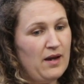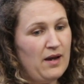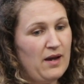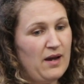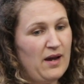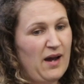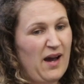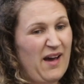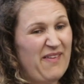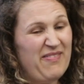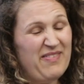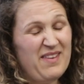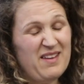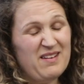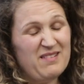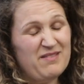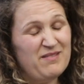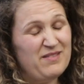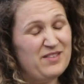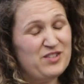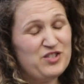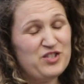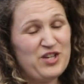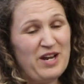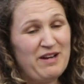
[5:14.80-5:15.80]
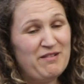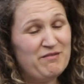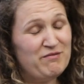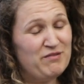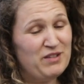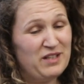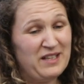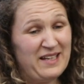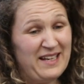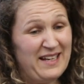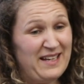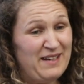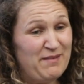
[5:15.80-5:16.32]
then
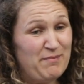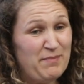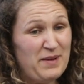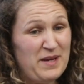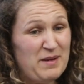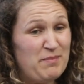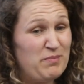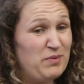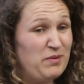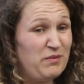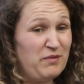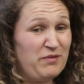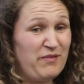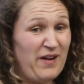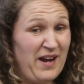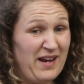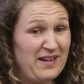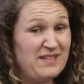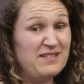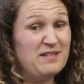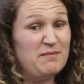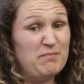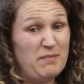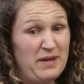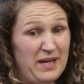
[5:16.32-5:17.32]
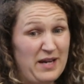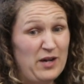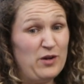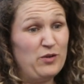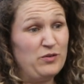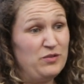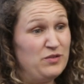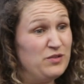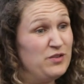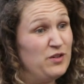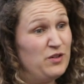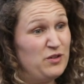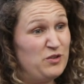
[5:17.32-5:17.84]
generally people finding me
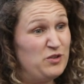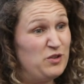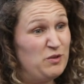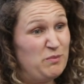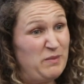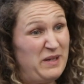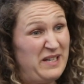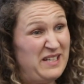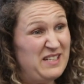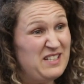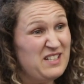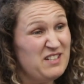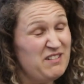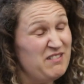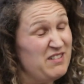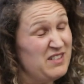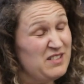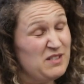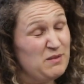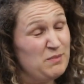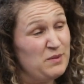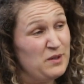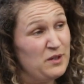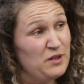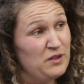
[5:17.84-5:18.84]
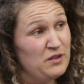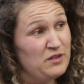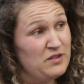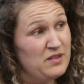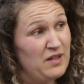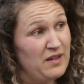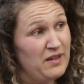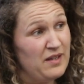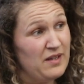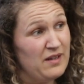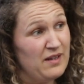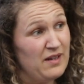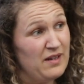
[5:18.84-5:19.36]
on social media, I suppose. I
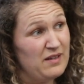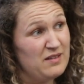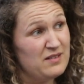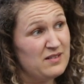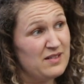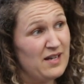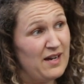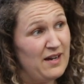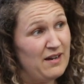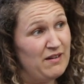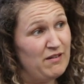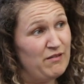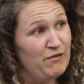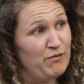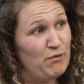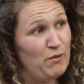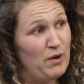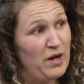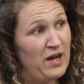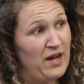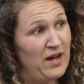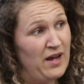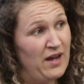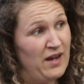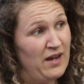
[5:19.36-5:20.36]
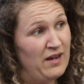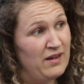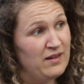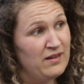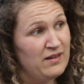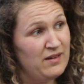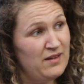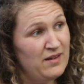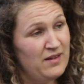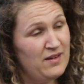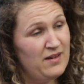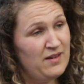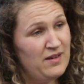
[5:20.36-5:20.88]
think that's kind of where
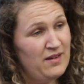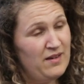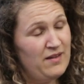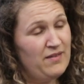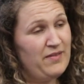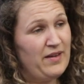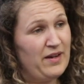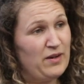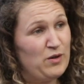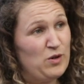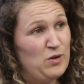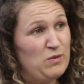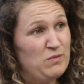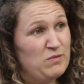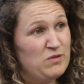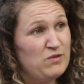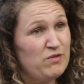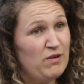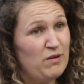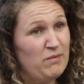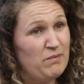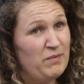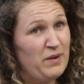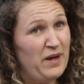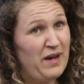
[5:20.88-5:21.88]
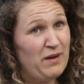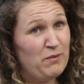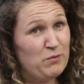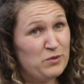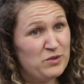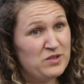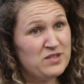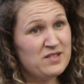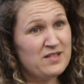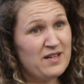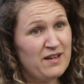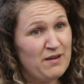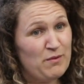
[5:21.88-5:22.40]
that comes from. But I
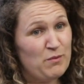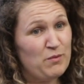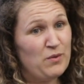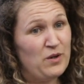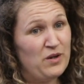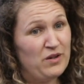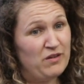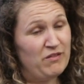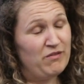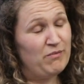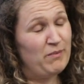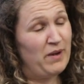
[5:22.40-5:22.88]
would say word of